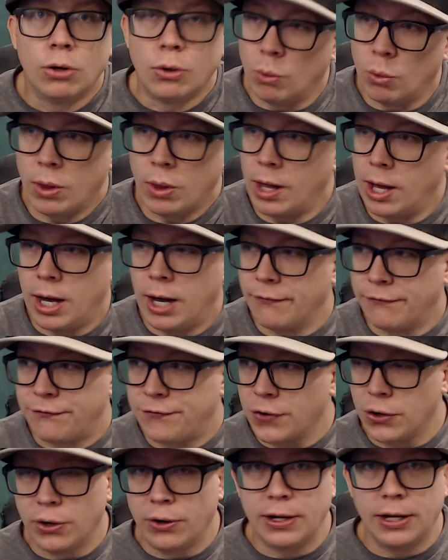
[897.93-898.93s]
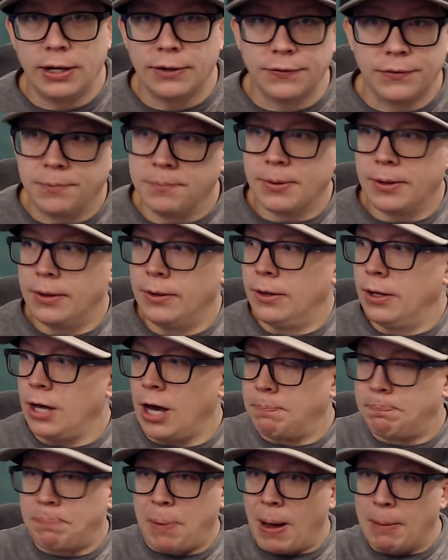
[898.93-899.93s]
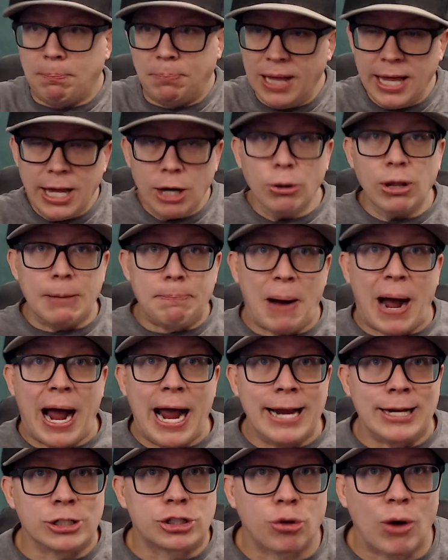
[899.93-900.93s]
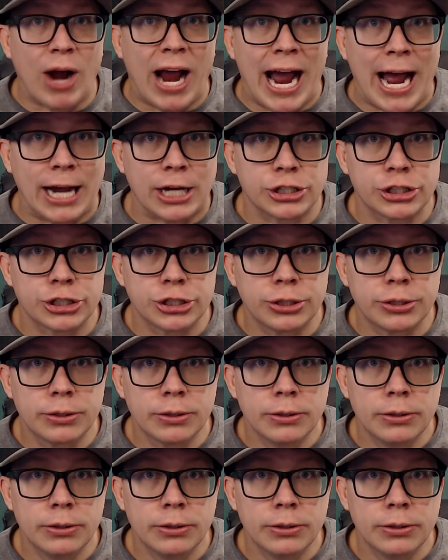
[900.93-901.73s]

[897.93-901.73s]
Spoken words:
literally buying trash.